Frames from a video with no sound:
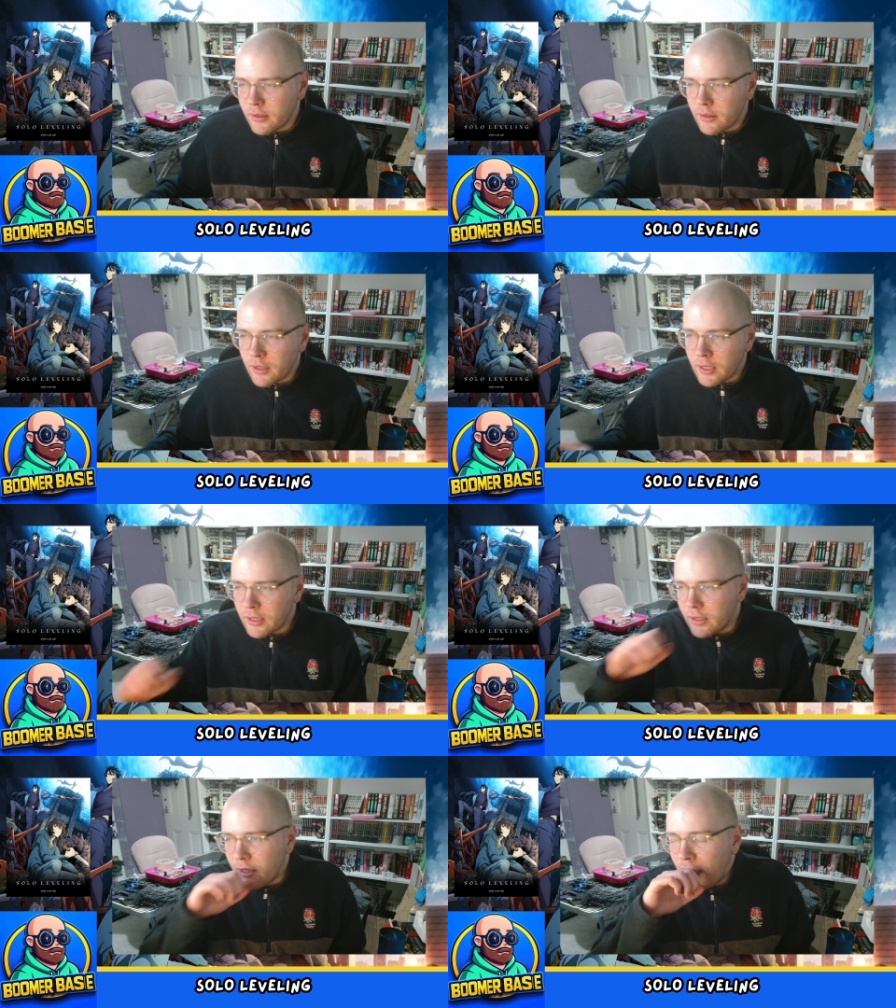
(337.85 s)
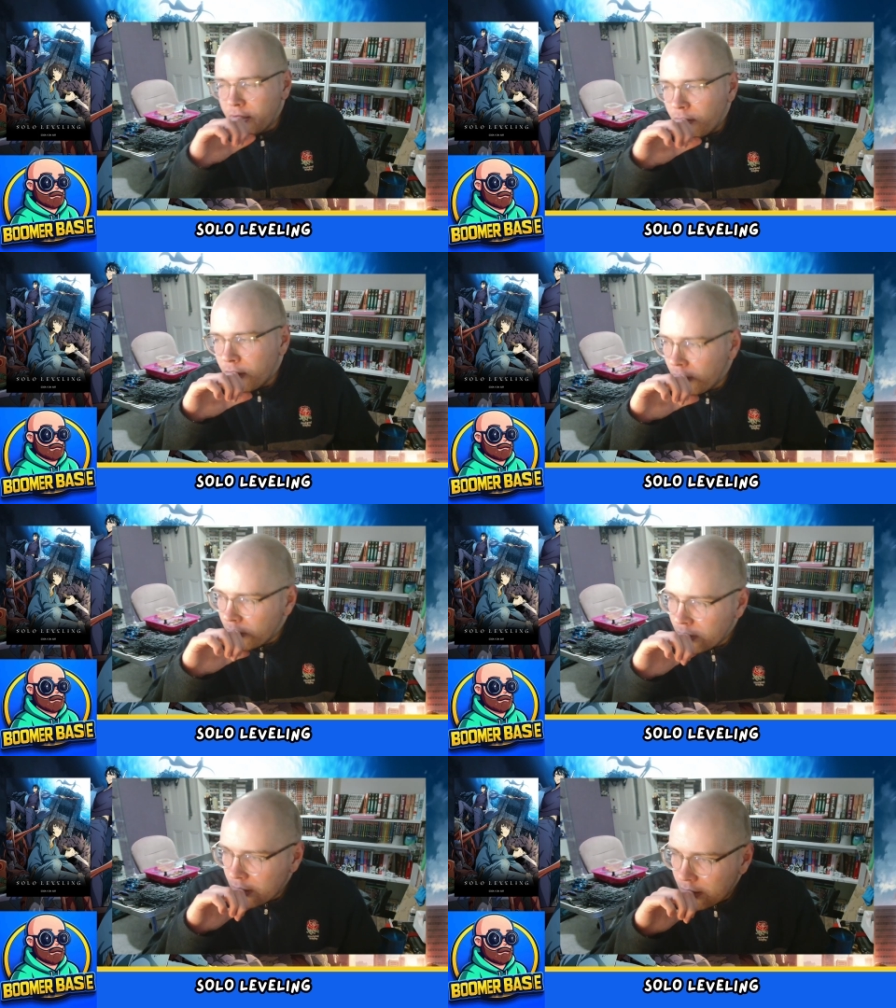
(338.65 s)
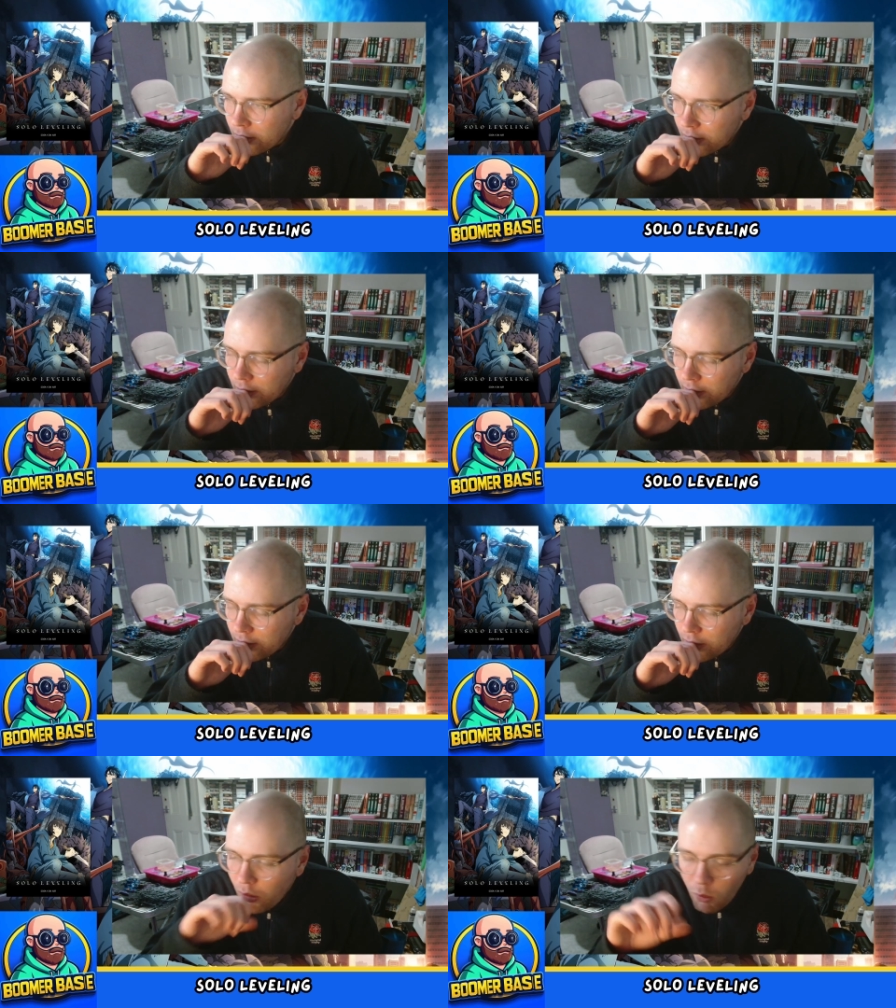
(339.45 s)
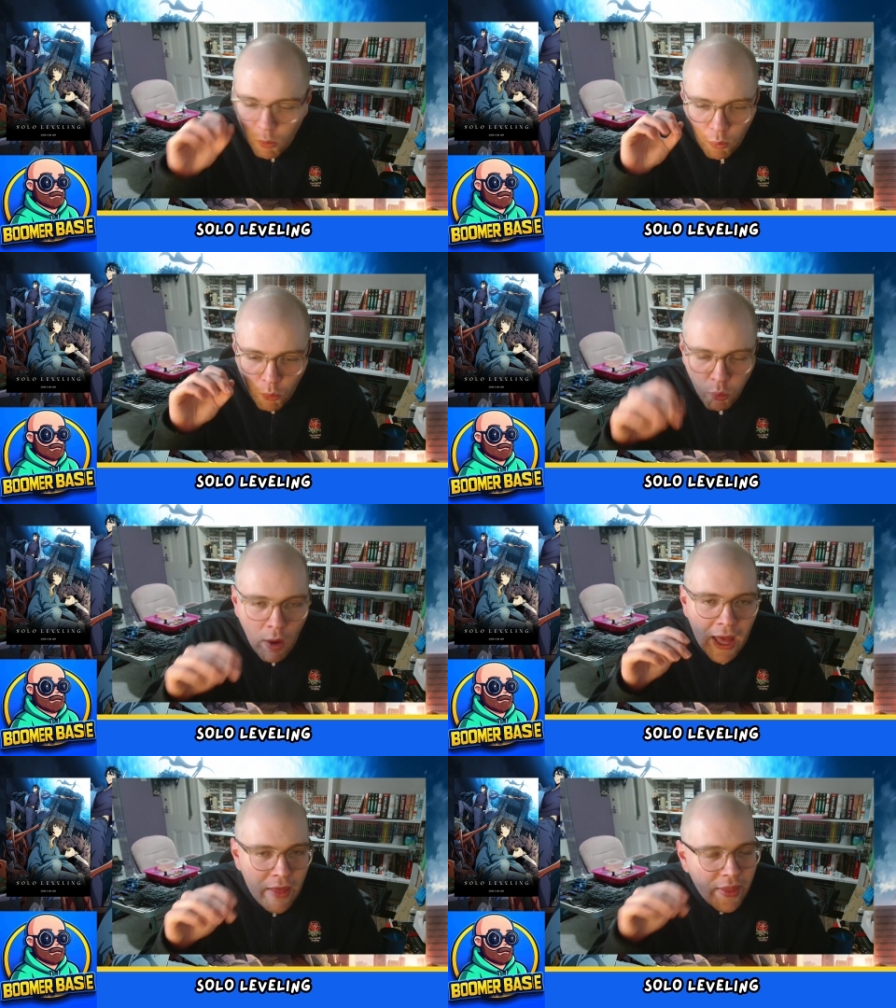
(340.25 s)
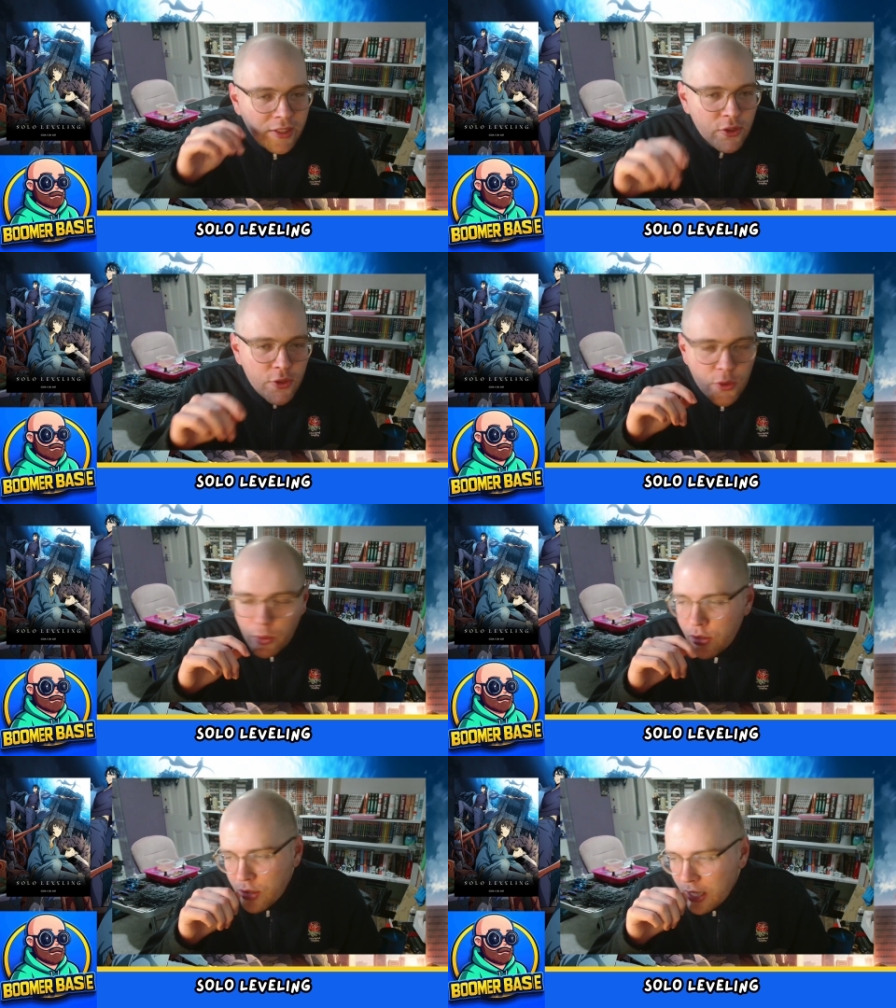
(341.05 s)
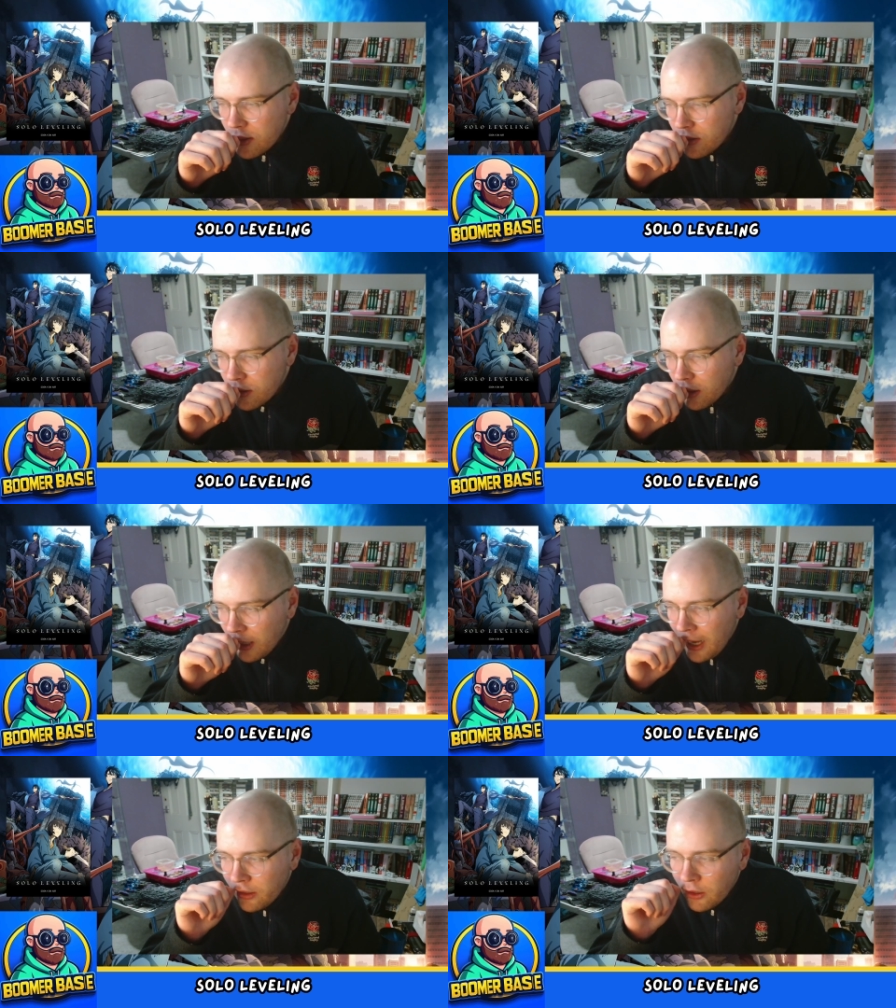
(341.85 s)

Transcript: Like, I don't know where this sort of season's going to end.